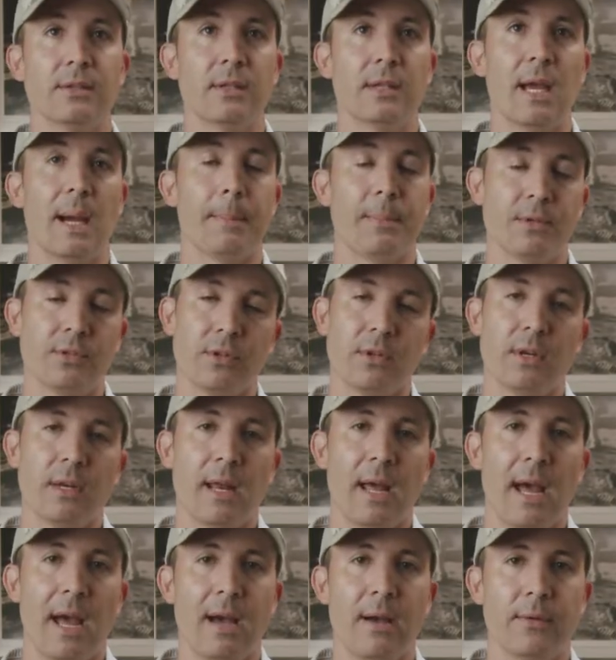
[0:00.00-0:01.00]
to the opportunity
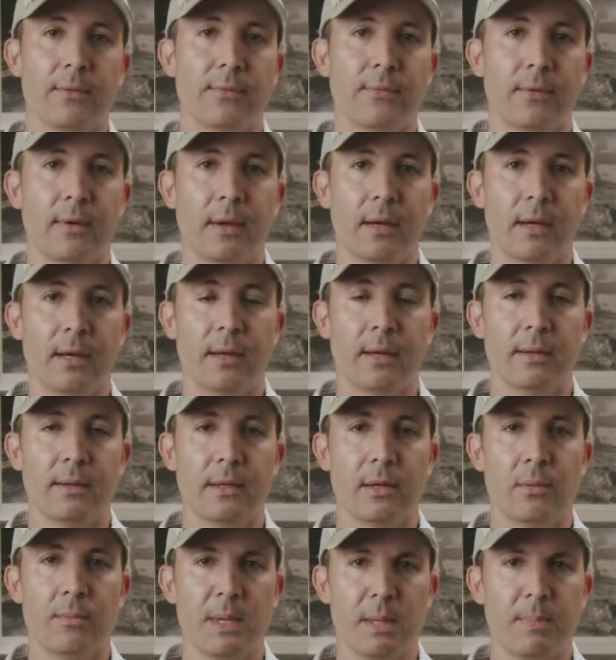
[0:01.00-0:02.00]
to have,
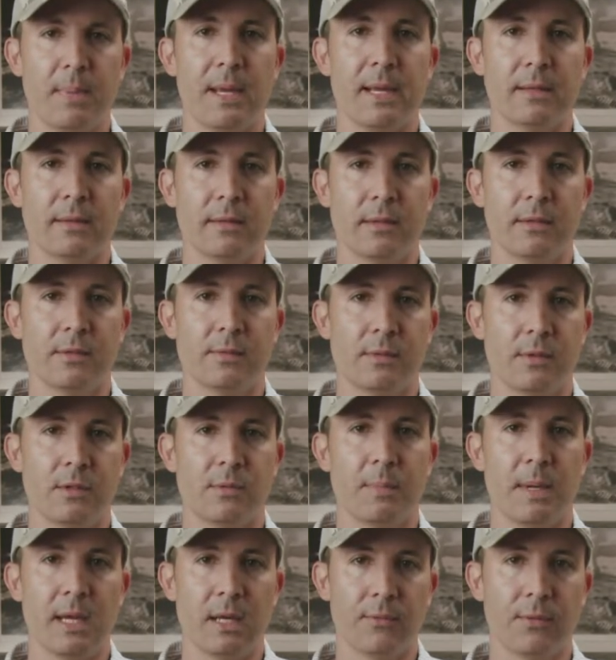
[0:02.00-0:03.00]
me paint this
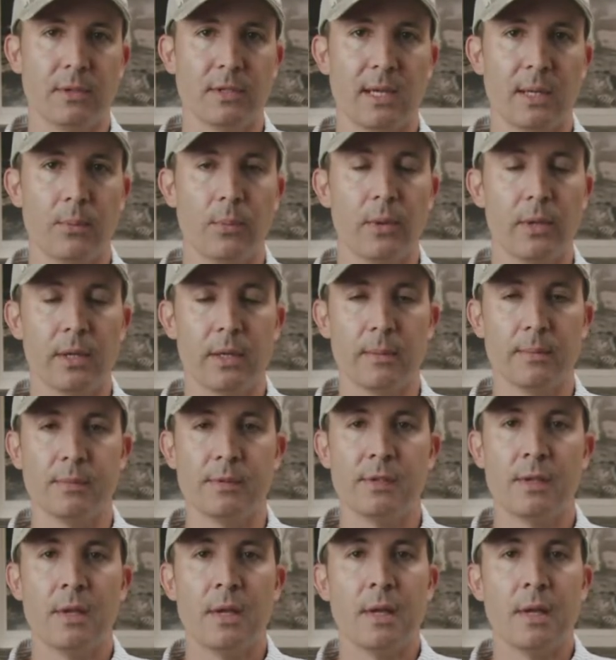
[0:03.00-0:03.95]
painting for Ted Williams.